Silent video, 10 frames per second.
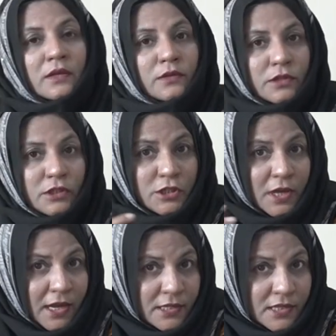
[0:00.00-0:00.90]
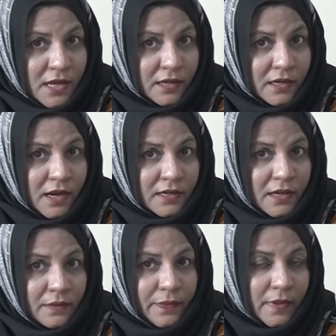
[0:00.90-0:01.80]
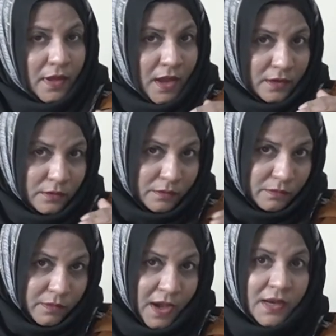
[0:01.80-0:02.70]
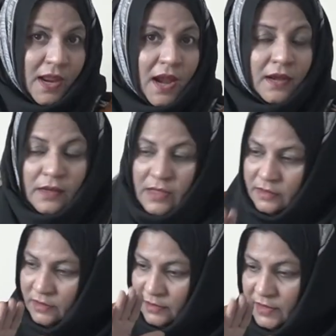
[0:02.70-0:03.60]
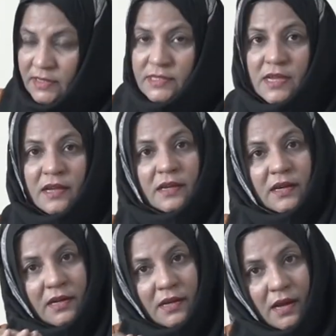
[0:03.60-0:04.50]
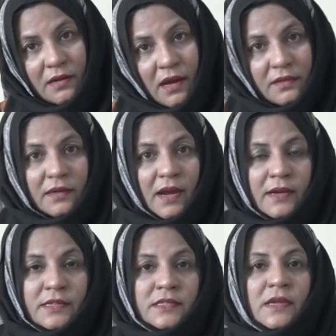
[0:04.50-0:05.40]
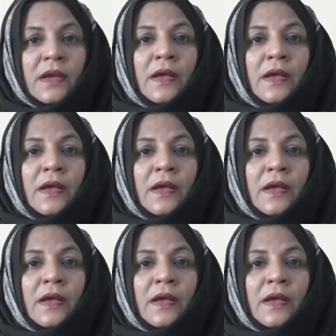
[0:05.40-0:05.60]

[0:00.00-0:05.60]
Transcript: So, the shades are creating at one hand, the tints are creating at other hands.